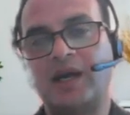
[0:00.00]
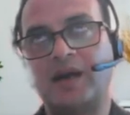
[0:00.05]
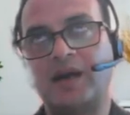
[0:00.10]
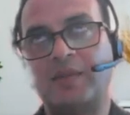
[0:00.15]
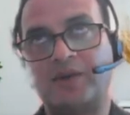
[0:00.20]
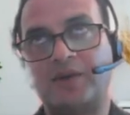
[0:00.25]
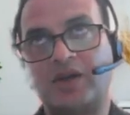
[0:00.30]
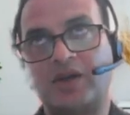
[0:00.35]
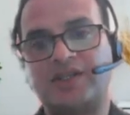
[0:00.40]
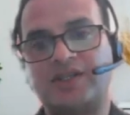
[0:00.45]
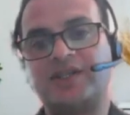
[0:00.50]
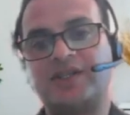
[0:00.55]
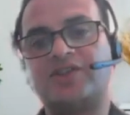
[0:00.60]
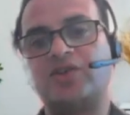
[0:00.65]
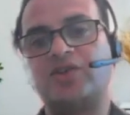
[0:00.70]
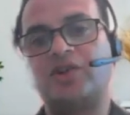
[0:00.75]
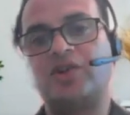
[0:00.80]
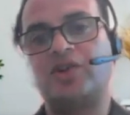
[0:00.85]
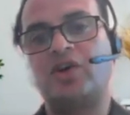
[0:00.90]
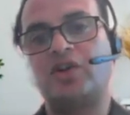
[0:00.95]
process,
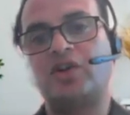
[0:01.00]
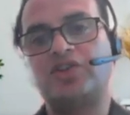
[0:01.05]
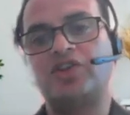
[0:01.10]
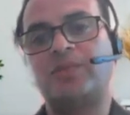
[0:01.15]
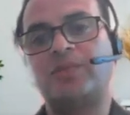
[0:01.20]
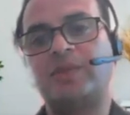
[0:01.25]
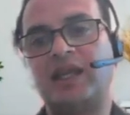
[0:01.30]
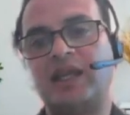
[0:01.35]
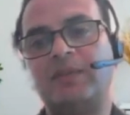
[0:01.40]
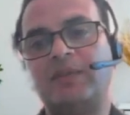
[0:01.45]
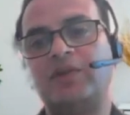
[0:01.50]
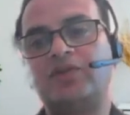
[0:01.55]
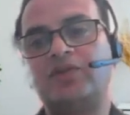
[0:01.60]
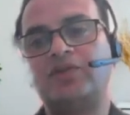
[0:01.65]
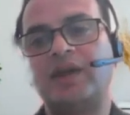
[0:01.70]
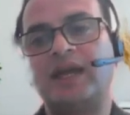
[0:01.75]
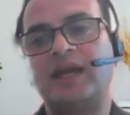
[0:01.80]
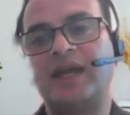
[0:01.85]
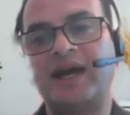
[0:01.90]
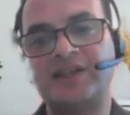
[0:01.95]
you're also be able
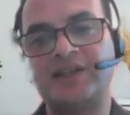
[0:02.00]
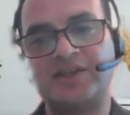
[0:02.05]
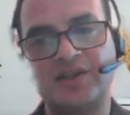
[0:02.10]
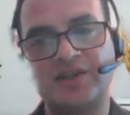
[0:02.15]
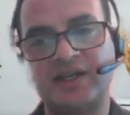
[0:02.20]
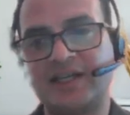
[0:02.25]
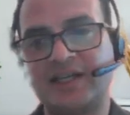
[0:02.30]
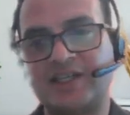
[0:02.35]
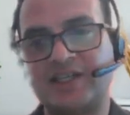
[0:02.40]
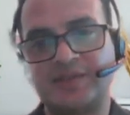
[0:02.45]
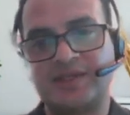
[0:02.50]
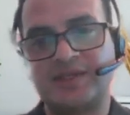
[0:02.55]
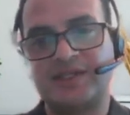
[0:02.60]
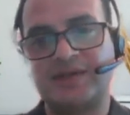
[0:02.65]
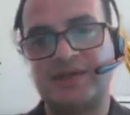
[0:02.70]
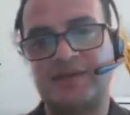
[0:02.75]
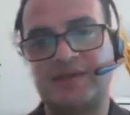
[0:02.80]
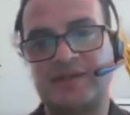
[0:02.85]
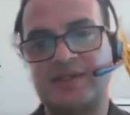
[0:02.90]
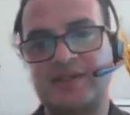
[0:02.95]
to enhance your customer
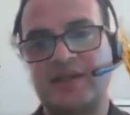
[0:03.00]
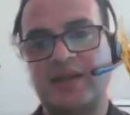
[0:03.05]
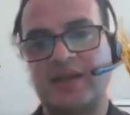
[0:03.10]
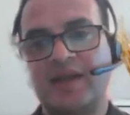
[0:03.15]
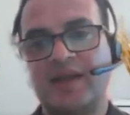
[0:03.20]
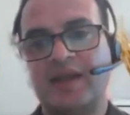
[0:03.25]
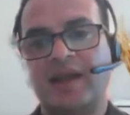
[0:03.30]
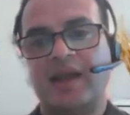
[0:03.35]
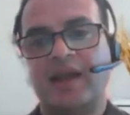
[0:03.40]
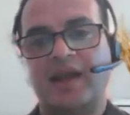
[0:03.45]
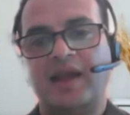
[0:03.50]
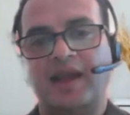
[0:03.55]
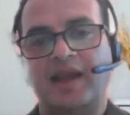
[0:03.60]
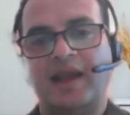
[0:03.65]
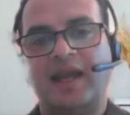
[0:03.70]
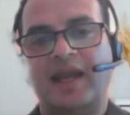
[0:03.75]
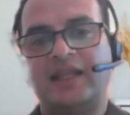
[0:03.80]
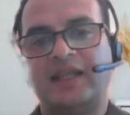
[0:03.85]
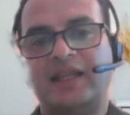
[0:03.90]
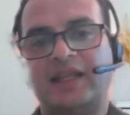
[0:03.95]
service.
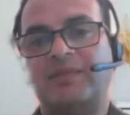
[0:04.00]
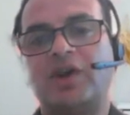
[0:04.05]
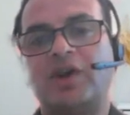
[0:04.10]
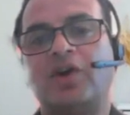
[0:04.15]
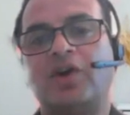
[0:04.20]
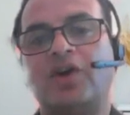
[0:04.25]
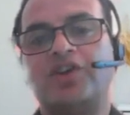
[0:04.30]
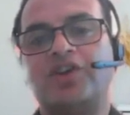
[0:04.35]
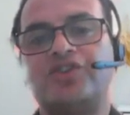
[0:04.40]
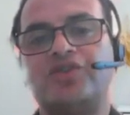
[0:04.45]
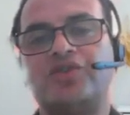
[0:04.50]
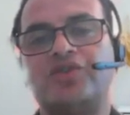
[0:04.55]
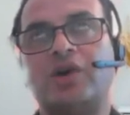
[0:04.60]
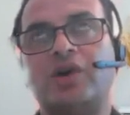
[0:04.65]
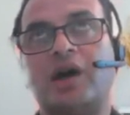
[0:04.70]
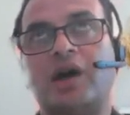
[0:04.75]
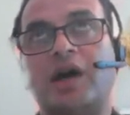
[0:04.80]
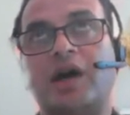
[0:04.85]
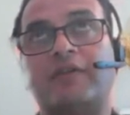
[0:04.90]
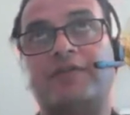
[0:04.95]
And then because you
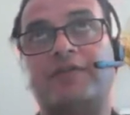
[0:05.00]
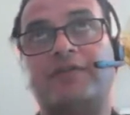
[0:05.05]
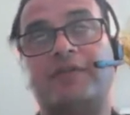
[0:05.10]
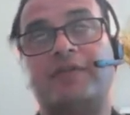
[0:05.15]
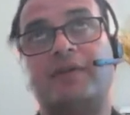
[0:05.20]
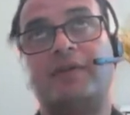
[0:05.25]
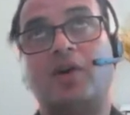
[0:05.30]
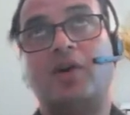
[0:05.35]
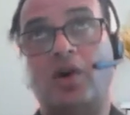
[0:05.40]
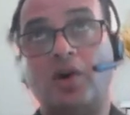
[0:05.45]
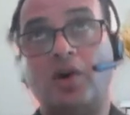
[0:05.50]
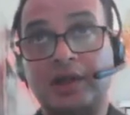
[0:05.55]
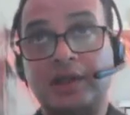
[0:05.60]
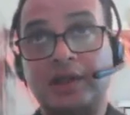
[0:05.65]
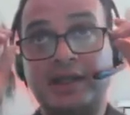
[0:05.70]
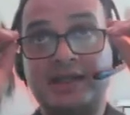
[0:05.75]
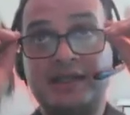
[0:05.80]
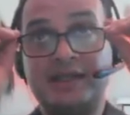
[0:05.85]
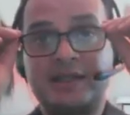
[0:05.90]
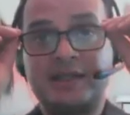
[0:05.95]
have all
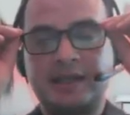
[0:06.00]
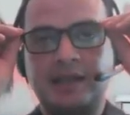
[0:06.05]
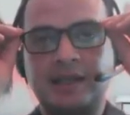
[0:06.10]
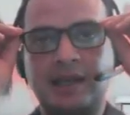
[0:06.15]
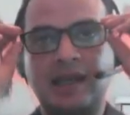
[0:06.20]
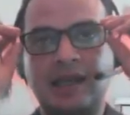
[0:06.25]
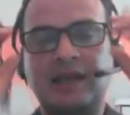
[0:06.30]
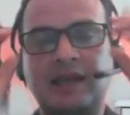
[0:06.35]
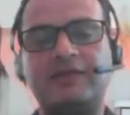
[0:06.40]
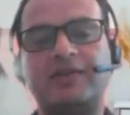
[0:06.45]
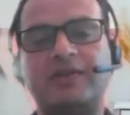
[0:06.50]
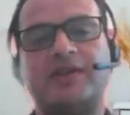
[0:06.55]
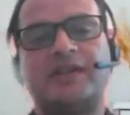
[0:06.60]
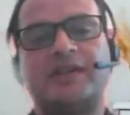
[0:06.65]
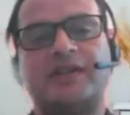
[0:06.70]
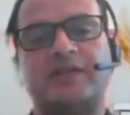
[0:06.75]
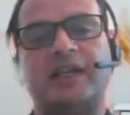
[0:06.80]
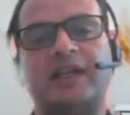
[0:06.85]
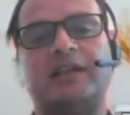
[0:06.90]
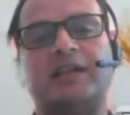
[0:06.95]
these levers
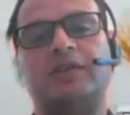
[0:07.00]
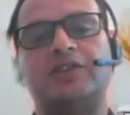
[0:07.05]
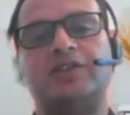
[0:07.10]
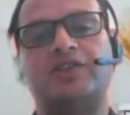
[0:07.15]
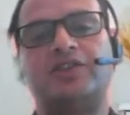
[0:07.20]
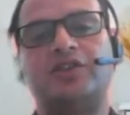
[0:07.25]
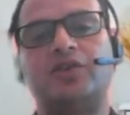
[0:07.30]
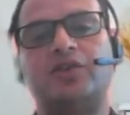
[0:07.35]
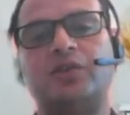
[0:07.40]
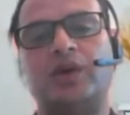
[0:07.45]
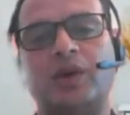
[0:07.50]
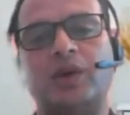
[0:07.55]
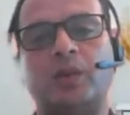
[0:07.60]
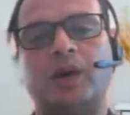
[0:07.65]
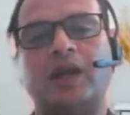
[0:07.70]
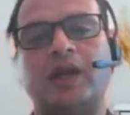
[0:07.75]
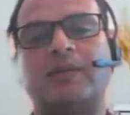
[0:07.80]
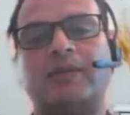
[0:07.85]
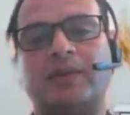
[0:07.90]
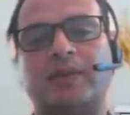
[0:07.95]
available to you in
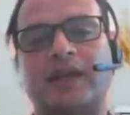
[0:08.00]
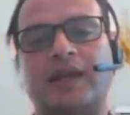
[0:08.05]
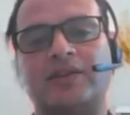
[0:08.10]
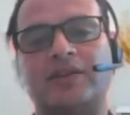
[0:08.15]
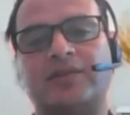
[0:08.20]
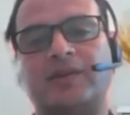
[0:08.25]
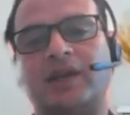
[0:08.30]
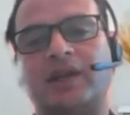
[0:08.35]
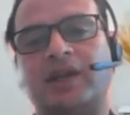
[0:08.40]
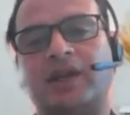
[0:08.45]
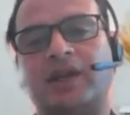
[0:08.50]
one place where you're